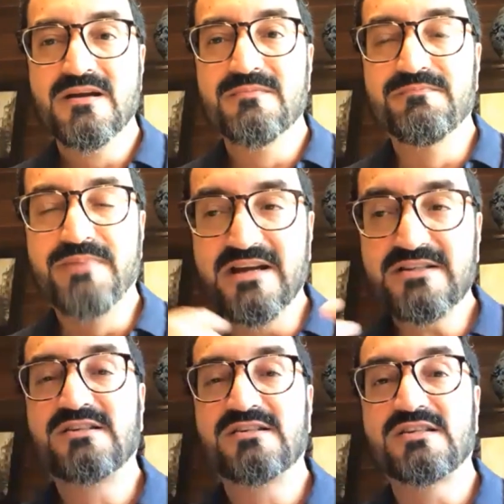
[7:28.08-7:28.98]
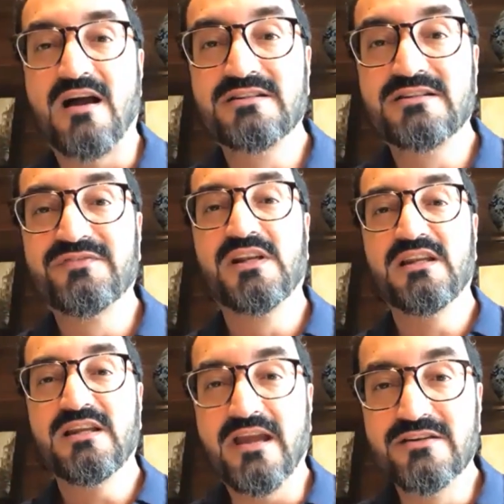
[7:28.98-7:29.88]
best
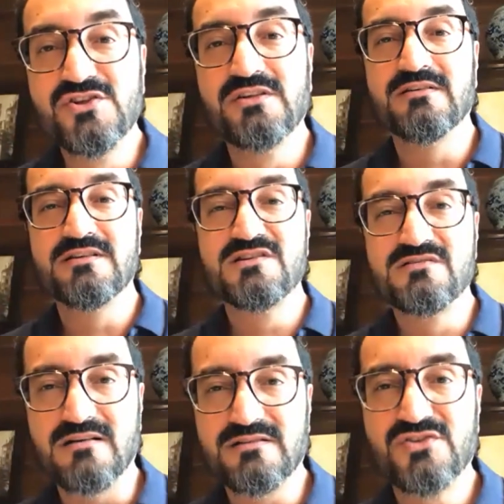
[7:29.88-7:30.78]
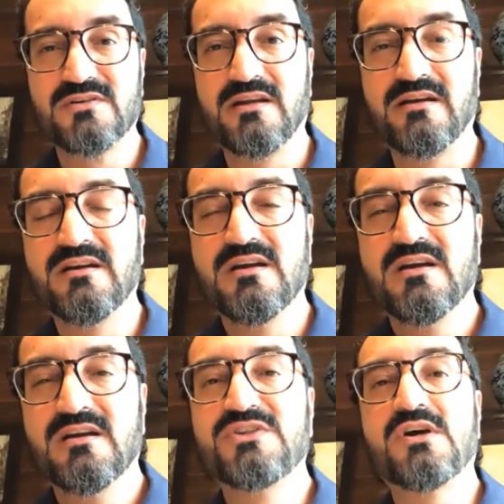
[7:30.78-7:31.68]
scientifically engineered drugs today,
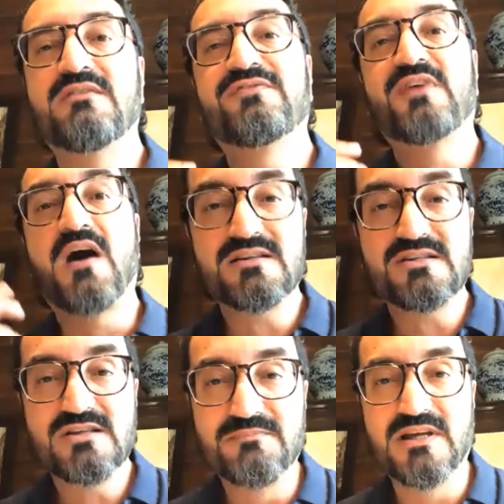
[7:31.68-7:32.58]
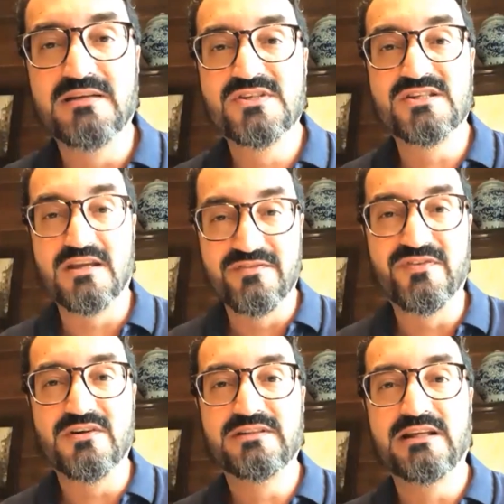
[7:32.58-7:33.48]
which are far sometimes
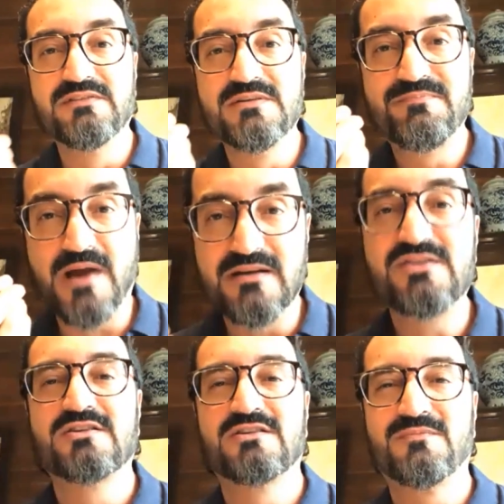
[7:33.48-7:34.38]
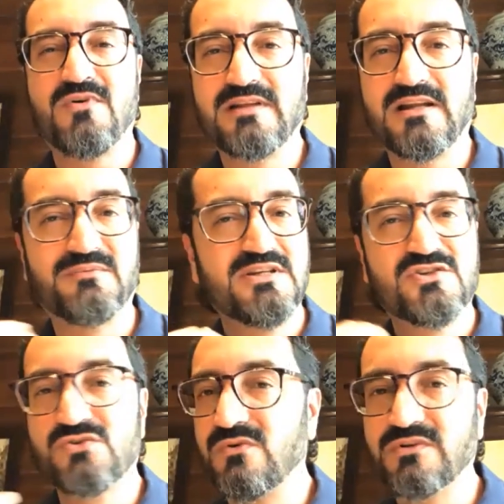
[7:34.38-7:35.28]
safer than even paracetamol that we
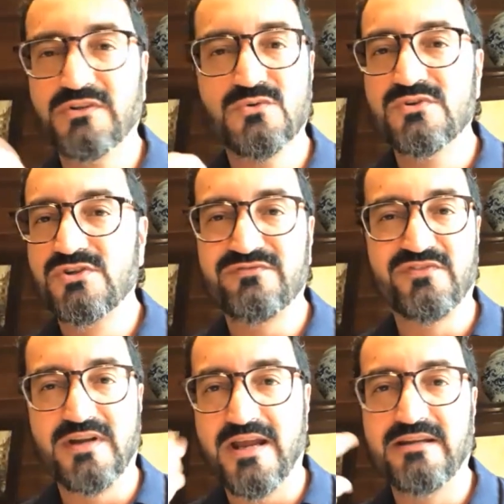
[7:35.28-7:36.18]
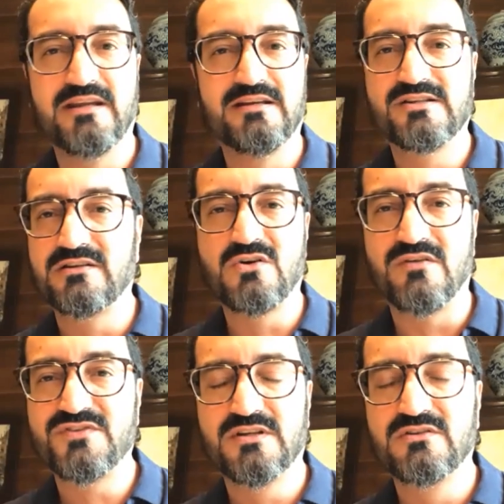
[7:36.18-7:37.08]
so use for headaches and
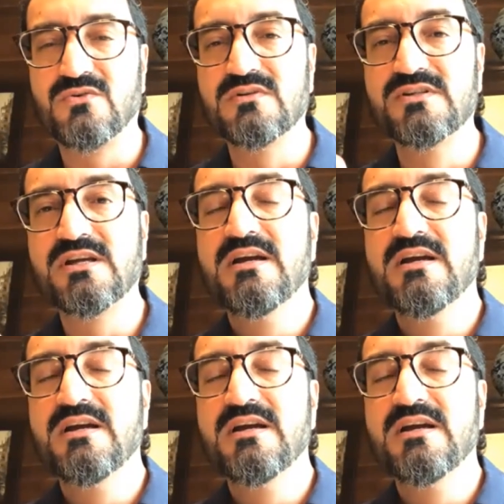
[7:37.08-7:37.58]
coughs and colds,